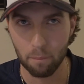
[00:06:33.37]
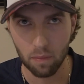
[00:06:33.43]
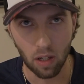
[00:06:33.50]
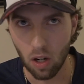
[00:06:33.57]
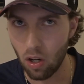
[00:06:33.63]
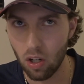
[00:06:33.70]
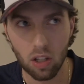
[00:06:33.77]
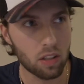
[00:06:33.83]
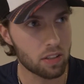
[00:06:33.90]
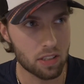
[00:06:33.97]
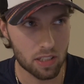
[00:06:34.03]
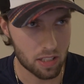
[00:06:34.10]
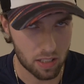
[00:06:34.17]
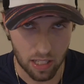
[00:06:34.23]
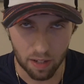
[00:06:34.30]
All
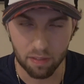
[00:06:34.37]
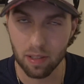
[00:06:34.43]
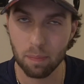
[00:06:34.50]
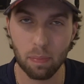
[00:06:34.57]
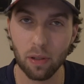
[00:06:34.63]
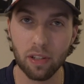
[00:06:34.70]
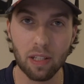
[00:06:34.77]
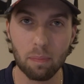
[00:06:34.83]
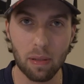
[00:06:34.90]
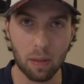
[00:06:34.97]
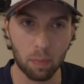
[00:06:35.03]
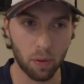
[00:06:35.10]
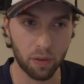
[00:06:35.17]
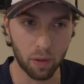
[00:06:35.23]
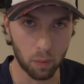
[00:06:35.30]
7 billion people
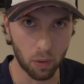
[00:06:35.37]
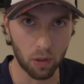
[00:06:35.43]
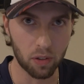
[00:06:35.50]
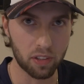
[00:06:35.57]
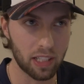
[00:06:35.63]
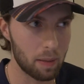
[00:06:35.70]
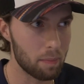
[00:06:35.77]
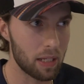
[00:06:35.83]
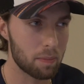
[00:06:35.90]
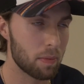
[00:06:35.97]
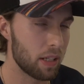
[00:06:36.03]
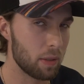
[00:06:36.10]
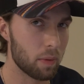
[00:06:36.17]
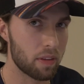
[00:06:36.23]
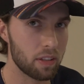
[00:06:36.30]
in the world can make money
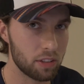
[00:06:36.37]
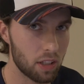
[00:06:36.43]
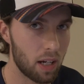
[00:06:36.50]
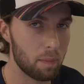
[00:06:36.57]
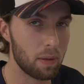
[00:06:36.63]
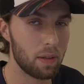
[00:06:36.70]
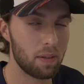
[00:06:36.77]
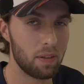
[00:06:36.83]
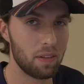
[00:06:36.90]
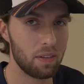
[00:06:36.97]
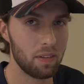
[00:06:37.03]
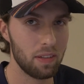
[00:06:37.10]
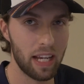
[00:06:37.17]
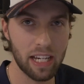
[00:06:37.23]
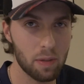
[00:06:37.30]
with a job.
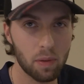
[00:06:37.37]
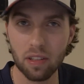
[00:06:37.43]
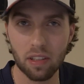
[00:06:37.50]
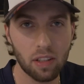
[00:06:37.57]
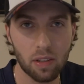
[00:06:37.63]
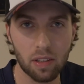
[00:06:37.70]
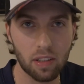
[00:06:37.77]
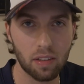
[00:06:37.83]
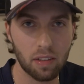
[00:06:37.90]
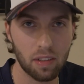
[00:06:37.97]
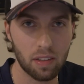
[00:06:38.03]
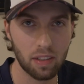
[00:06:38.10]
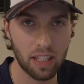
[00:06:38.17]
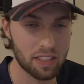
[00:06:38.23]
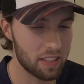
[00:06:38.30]
Anyone can do it.
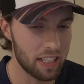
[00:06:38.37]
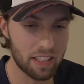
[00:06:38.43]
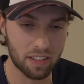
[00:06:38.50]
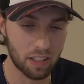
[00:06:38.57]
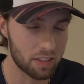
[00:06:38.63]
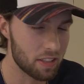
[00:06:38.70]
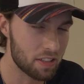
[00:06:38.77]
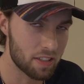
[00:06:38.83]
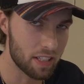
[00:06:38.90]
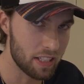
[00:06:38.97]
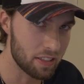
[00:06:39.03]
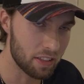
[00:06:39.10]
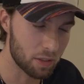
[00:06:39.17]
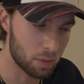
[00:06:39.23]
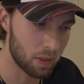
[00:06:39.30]
Because it's the
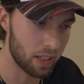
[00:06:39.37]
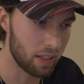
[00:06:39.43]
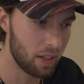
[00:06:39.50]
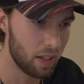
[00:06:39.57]
easiest way.